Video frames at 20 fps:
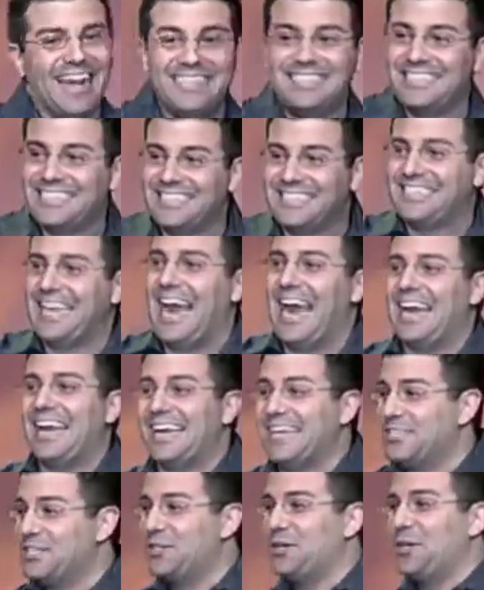It's
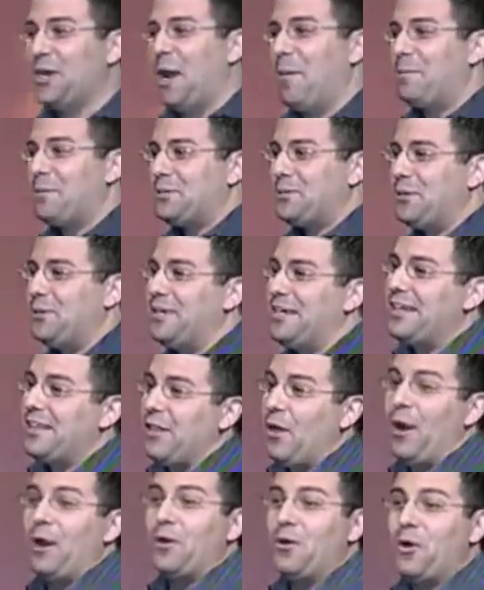exciting. It's a good
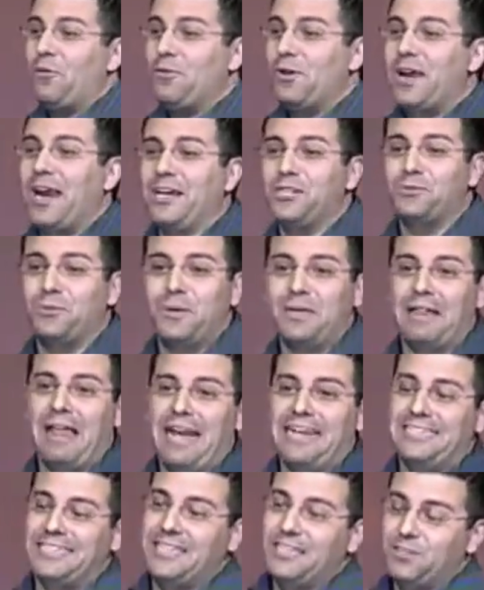opportunity, though. I don't know if you guys
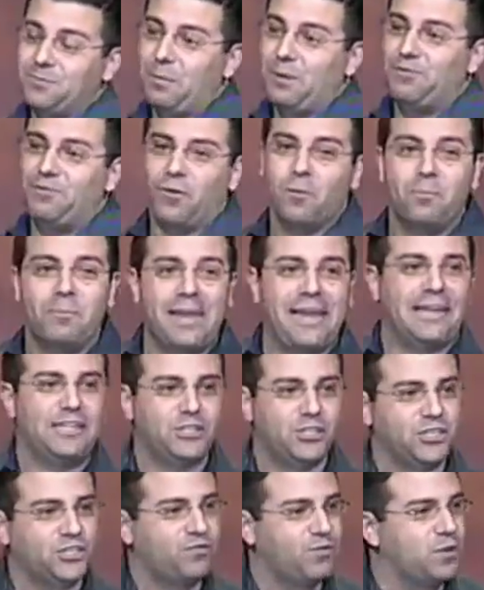realize this, but for
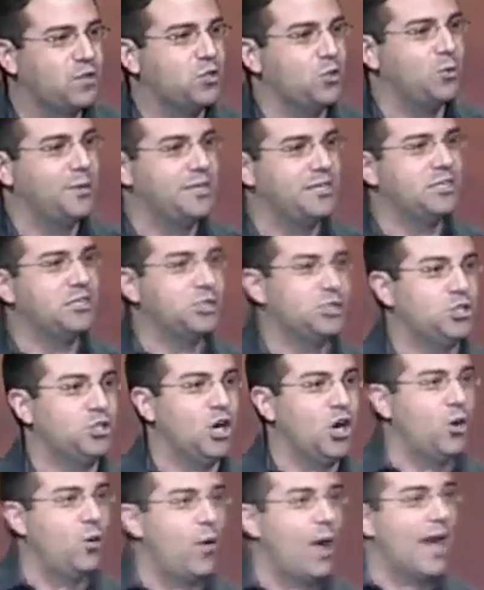me, just for doing this
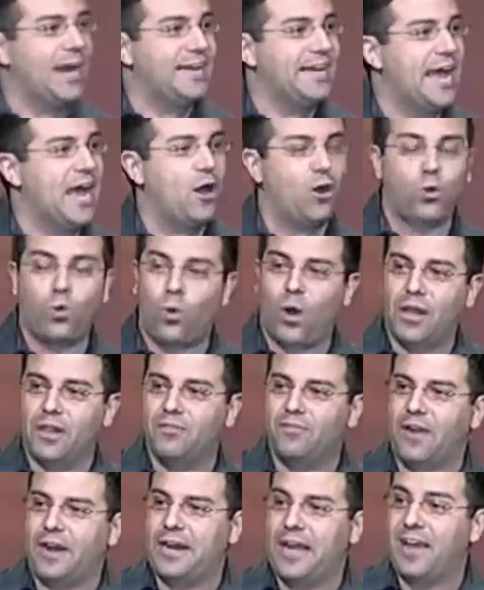show, I now
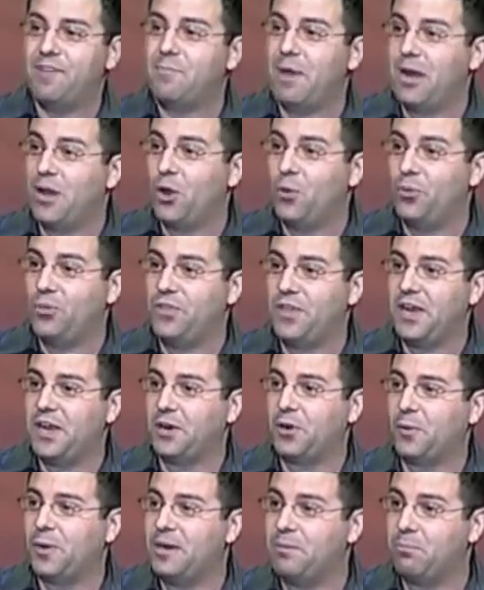qualify to have my own
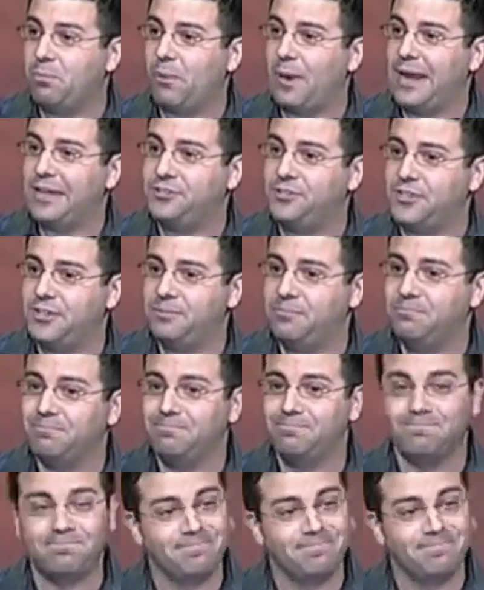theater in Branson.